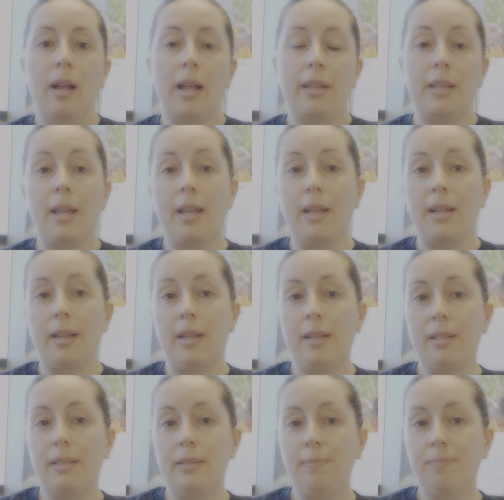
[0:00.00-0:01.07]
And
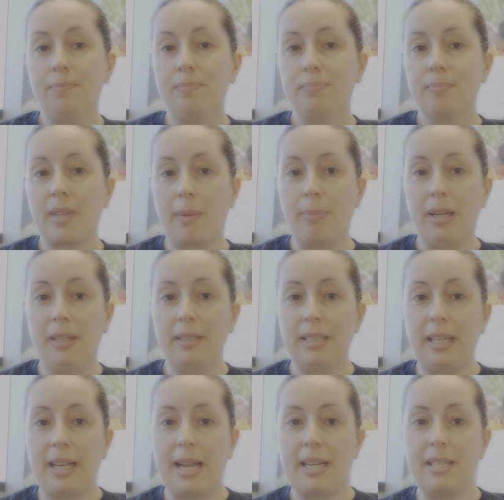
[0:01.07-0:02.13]
then apparently
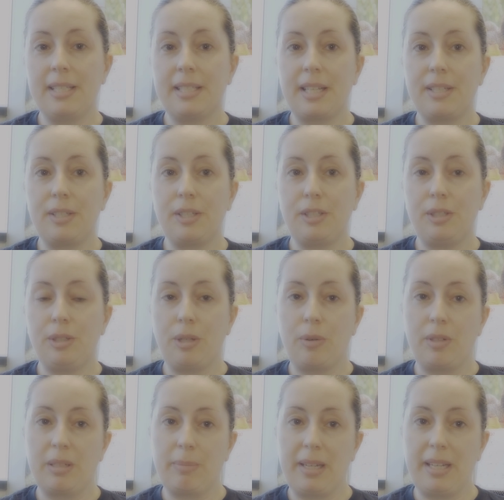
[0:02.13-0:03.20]
I had it set to go
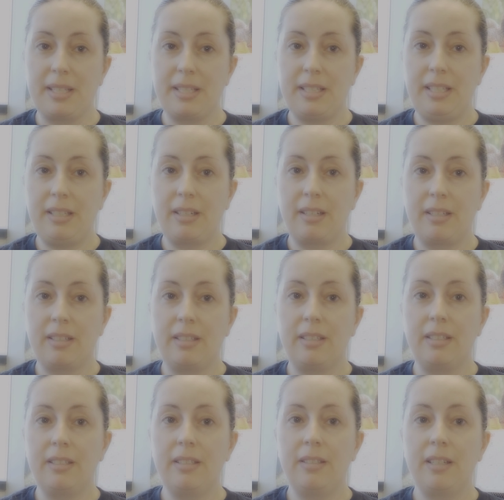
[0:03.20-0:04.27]
onto my SD
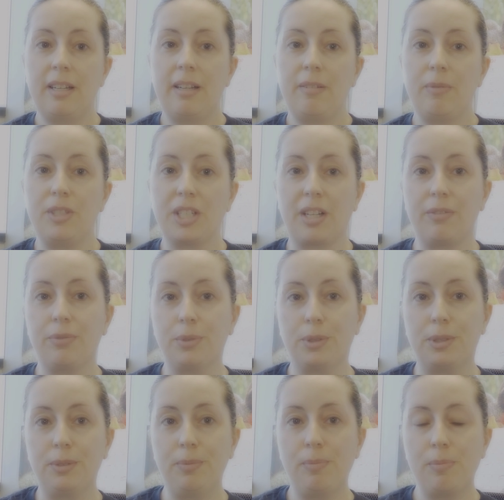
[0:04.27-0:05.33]
card, which got
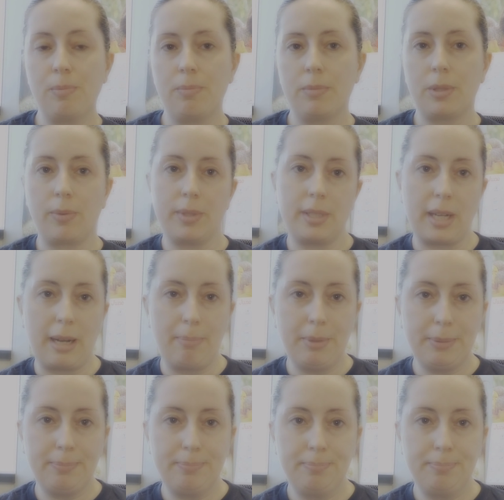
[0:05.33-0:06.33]
full, so it stopped.